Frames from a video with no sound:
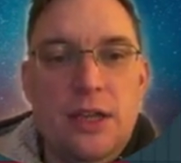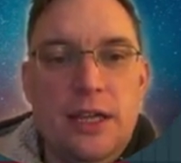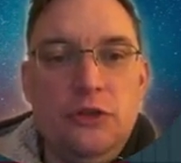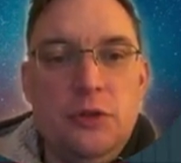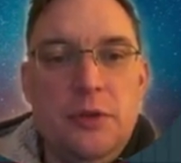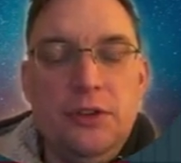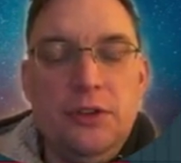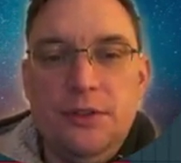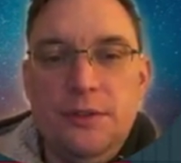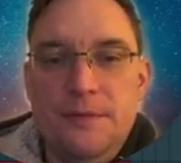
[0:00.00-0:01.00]
Other
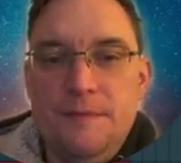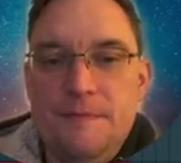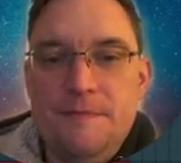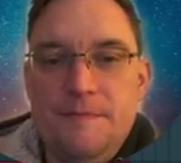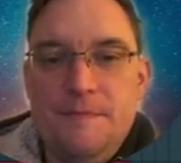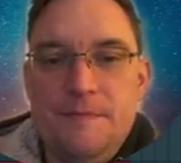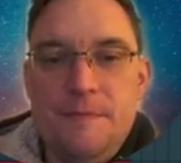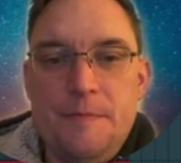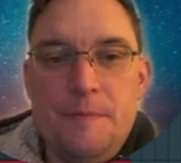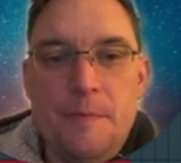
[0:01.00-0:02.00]
instruments.
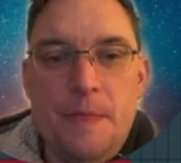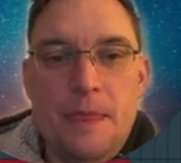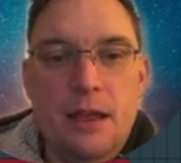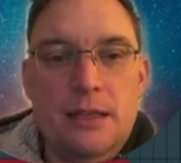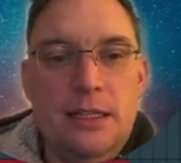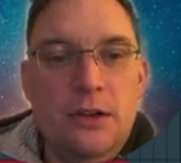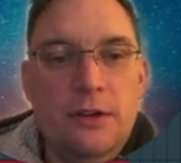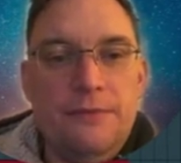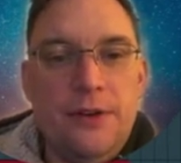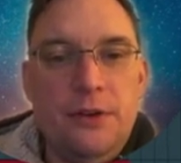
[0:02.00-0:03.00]
And then you
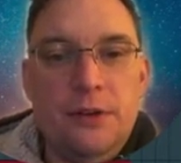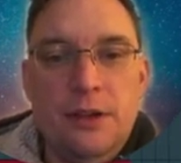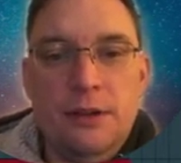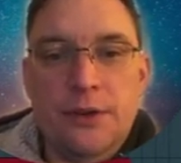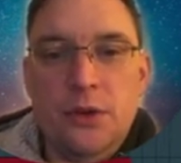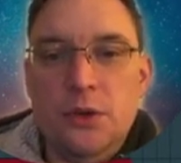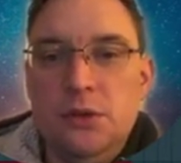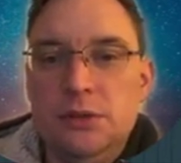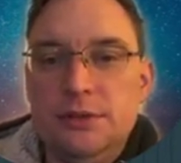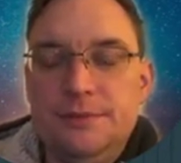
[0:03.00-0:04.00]
got vo
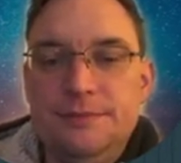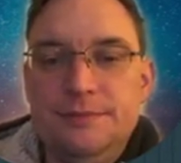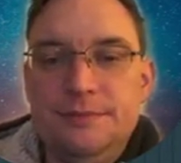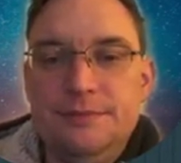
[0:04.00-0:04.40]
vocals.